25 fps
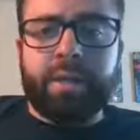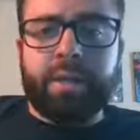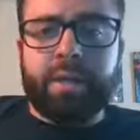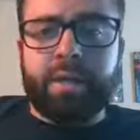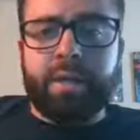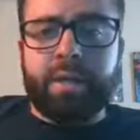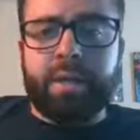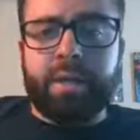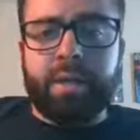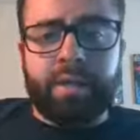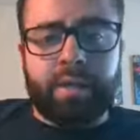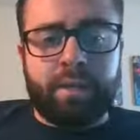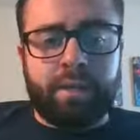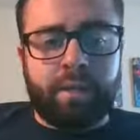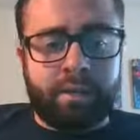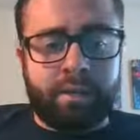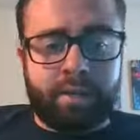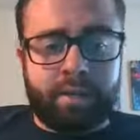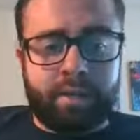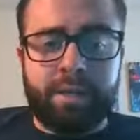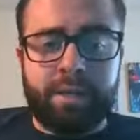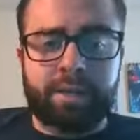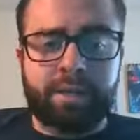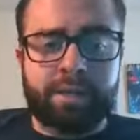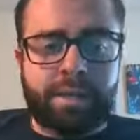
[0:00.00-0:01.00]
uh, our, our,
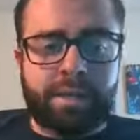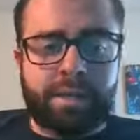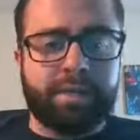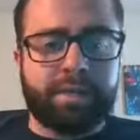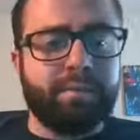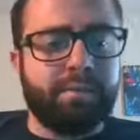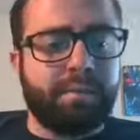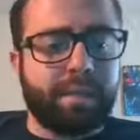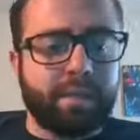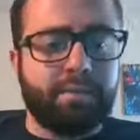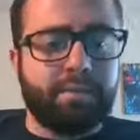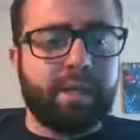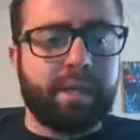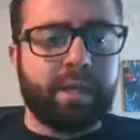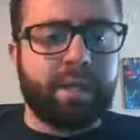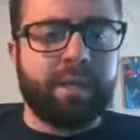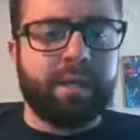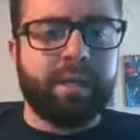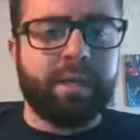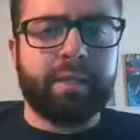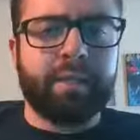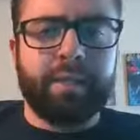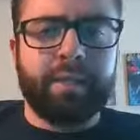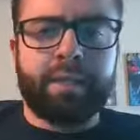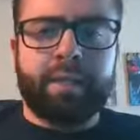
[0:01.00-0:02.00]
gear takes a big
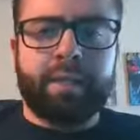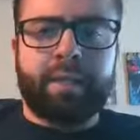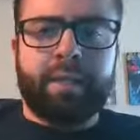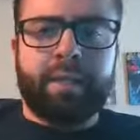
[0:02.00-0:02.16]
beating,